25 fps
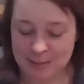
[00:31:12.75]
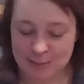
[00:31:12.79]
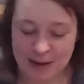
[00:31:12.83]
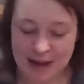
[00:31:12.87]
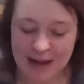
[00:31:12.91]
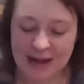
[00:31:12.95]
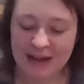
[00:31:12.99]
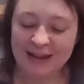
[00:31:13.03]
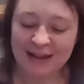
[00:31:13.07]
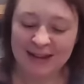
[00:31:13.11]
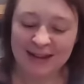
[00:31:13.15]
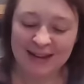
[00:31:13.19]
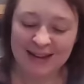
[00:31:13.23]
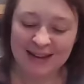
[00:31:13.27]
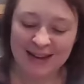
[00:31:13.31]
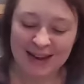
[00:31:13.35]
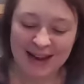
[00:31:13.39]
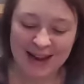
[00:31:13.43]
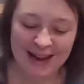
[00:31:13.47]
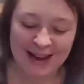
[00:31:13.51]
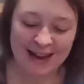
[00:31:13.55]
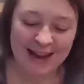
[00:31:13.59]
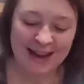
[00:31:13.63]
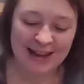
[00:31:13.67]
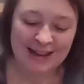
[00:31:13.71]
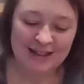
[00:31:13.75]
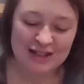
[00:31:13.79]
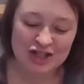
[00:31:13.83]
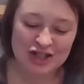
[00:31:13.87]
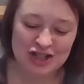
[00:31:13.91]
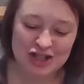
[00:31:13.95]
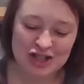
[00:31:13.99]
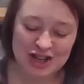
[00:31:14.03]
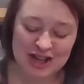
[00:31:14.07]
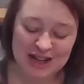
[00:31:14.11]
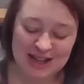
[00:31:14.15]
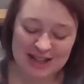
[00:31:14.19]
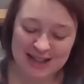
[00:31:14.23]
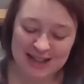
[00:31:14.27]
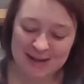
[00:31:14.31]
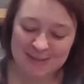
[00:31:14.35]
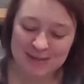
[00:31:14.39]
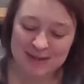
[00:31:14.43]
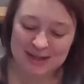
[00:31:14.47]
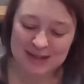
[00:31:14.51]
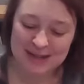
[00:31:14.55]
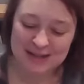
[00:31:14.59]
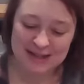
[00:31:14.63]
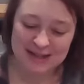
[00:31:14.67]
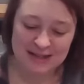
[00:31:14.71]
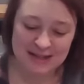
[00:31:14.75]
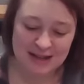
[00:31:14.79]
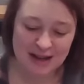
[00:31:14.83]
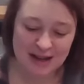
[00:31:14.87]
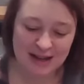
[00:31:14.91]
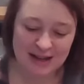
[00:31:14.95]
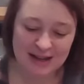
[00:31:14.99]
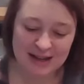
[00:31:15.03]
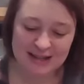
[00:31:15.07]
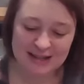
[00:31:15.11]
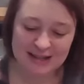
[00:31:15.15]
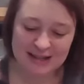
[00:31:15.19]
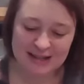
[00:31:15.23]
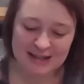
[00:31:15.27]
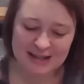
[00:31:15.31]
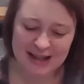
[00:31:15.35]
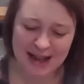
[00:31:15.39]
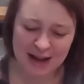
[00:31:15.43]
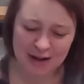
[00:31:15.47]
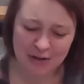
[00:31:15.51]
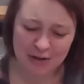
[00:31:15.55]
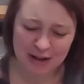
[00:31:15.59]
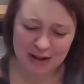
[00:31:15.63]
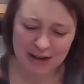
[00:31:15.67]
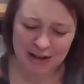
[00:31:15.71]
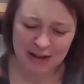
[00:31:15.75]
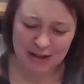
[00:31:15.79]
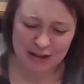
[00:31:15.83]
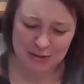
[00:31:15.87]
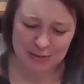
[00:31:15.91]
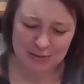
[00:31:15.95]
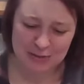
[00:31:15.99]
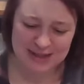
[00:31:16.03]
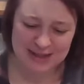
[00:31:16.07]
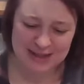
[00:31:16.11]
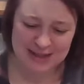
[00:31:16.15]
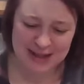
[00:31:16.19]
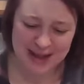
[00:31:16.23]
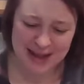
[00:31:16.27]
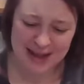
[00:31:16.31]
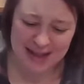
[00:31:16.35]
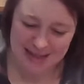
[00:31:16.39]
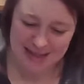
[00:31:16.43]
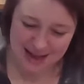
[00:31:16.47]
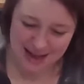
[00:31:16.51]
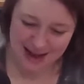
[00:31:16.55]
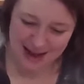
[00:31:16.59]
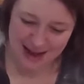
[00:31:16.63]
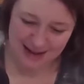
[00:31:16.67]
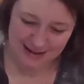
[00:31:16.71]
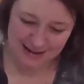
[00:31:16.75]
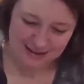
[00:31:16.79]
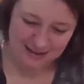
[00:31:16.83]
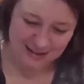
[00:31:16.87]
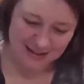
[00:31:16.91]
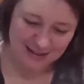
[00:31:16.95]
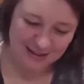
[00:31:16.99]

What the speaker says: But and Mrs. Sasaki says, how can you say that?